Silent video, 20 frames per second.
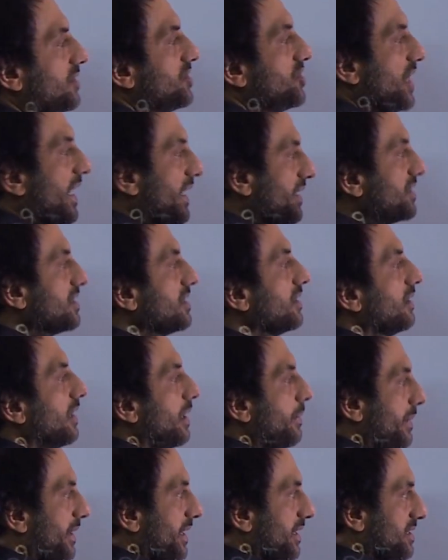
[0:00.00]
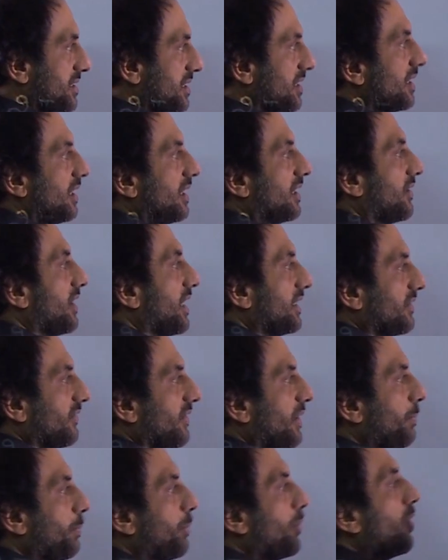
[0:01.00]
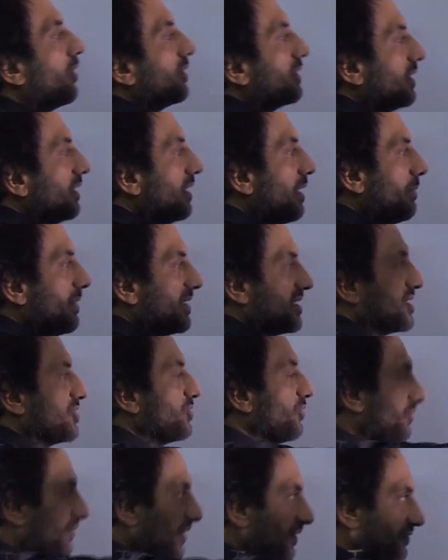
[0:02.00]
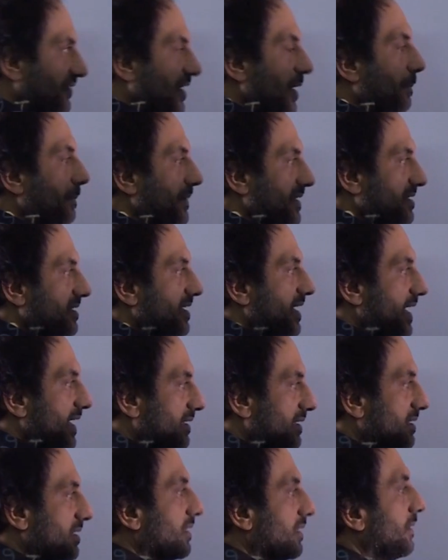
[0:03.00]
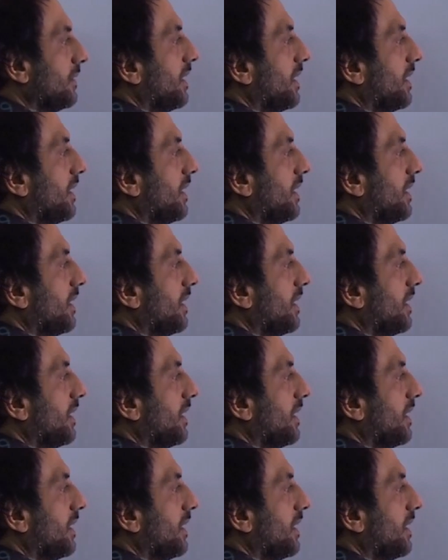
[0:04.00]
changed the limits, rather we broke the limits to 50%